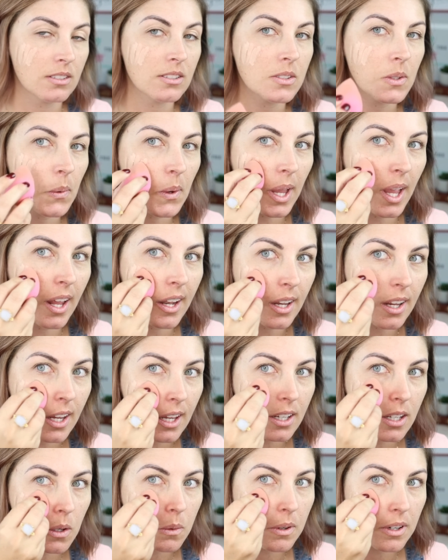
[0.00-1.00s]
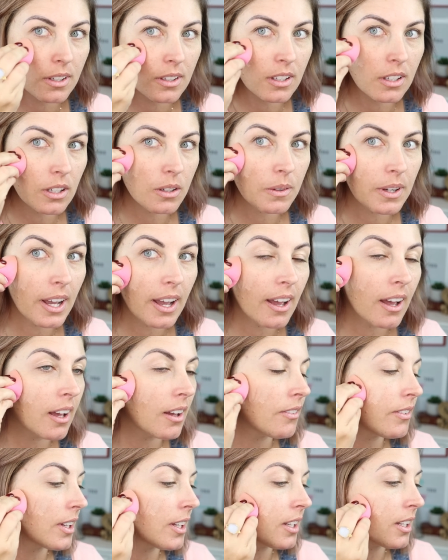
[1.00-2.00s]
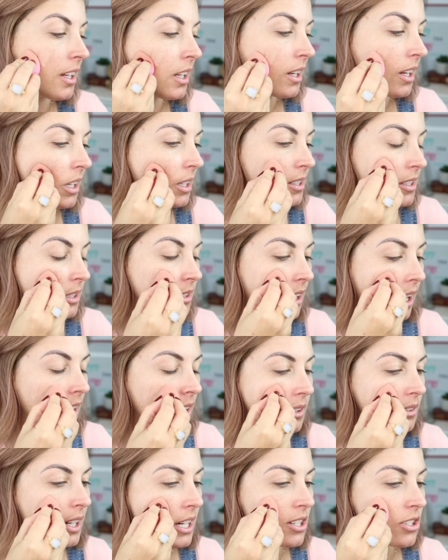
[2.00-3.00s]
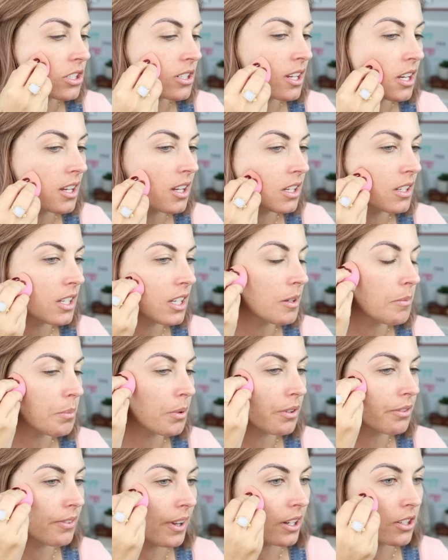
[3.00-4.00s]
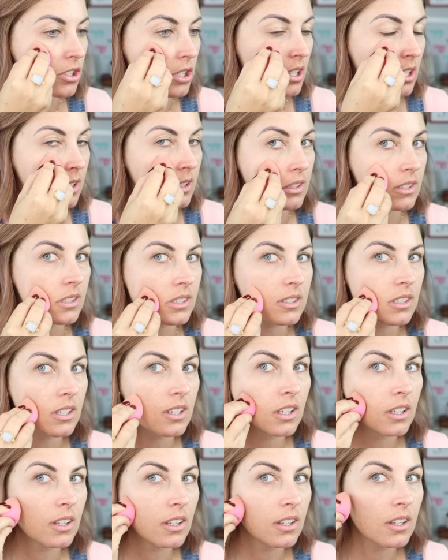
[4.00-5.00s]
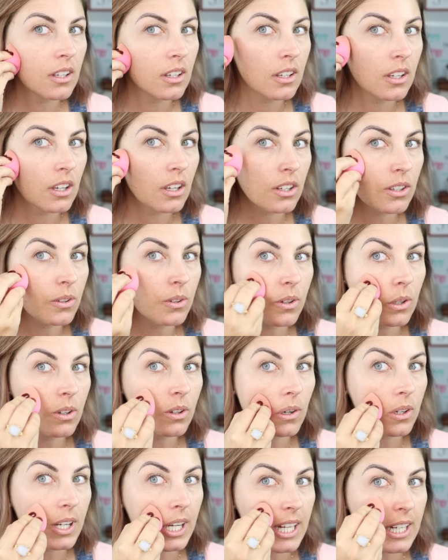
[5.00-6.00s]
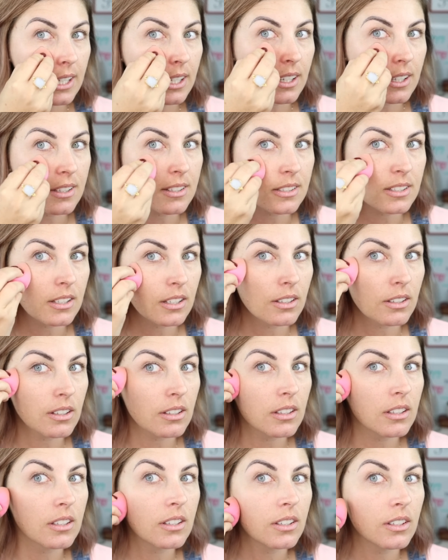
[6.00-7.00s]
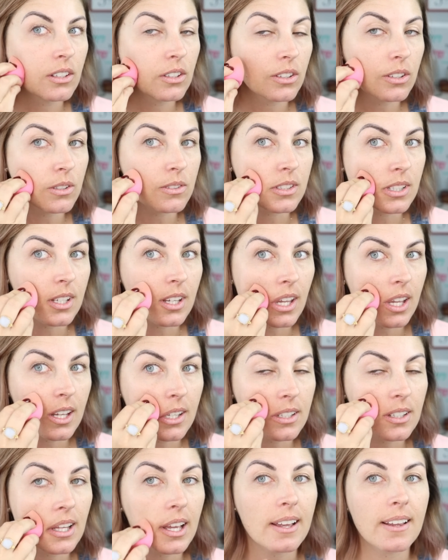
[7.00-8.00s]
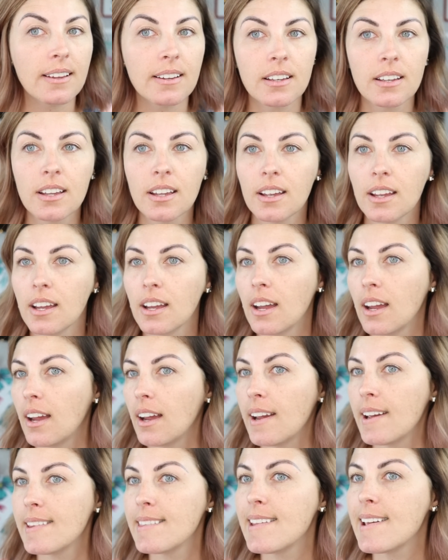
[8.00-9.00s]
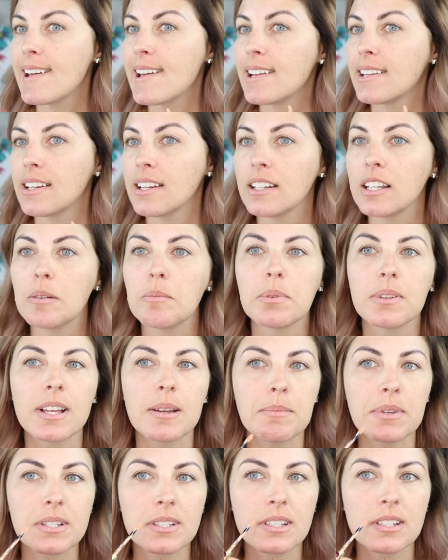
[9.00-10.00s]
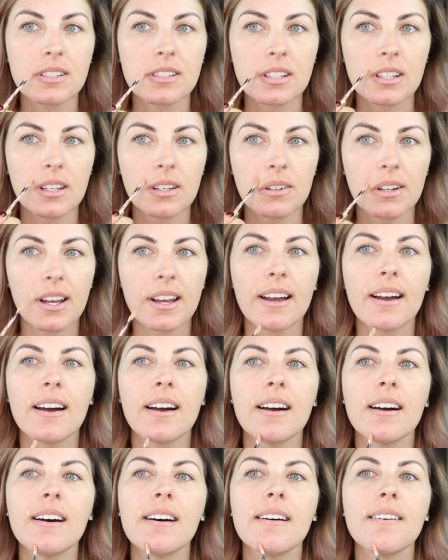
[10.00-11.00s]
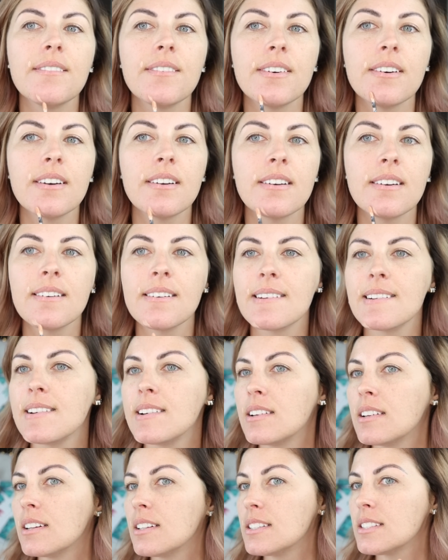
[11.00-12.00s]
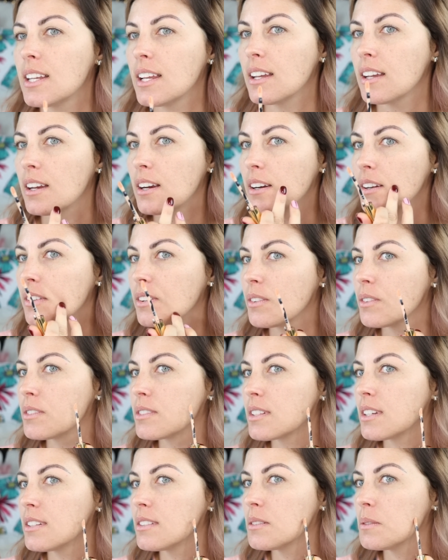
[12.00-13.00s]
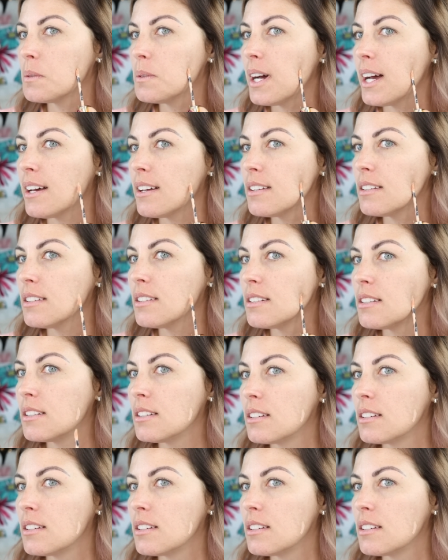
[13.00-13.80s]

So again, anywhere that you have any discoloration, imperfections, you can go ahead and conceal using Candlelight. And then any blemishes that you have, take care of those as well.